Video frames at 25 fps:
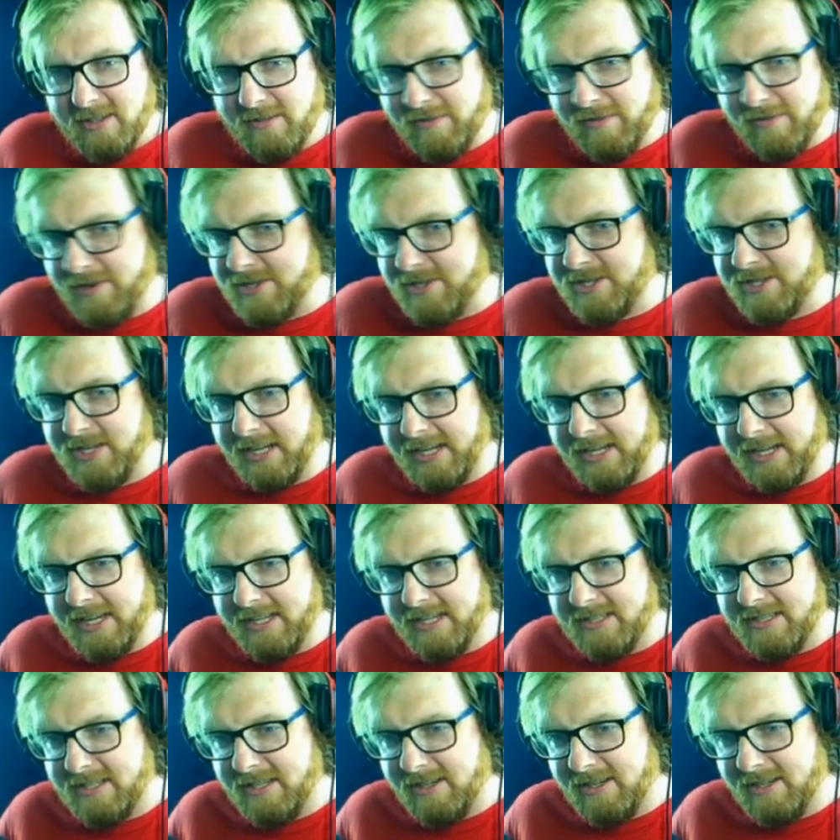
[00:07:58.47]
versus, I
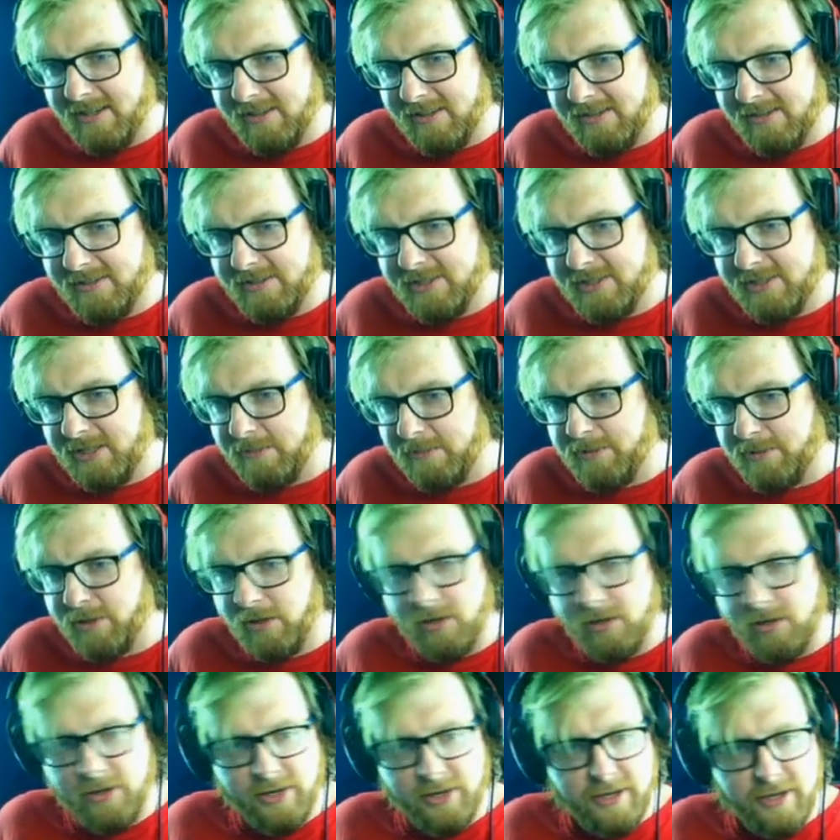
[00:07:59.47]
can't tell, some
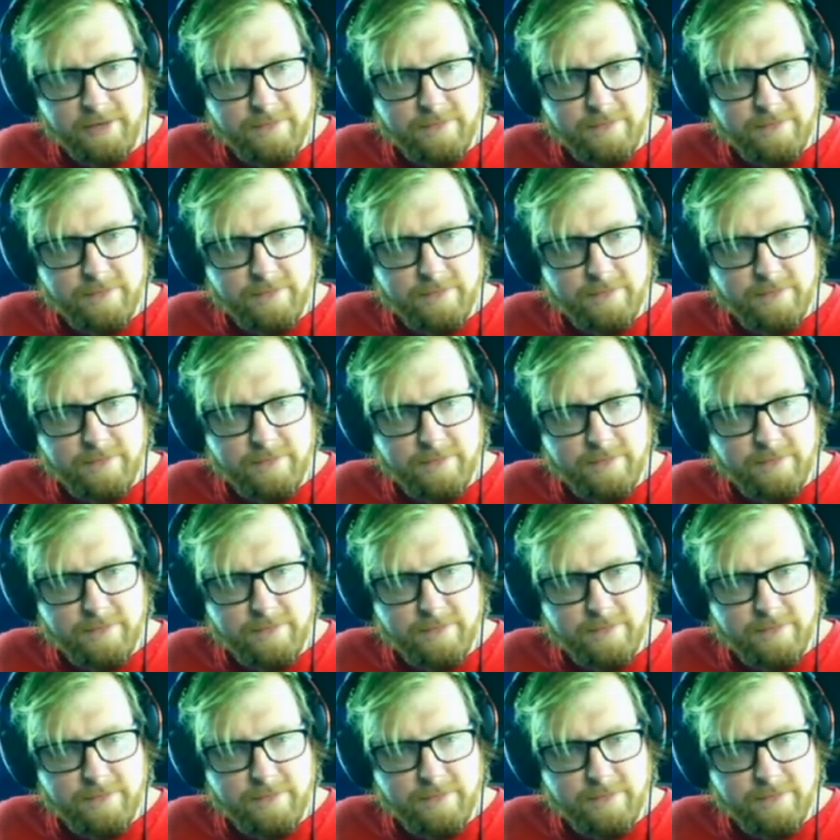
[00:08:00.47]
Toyota.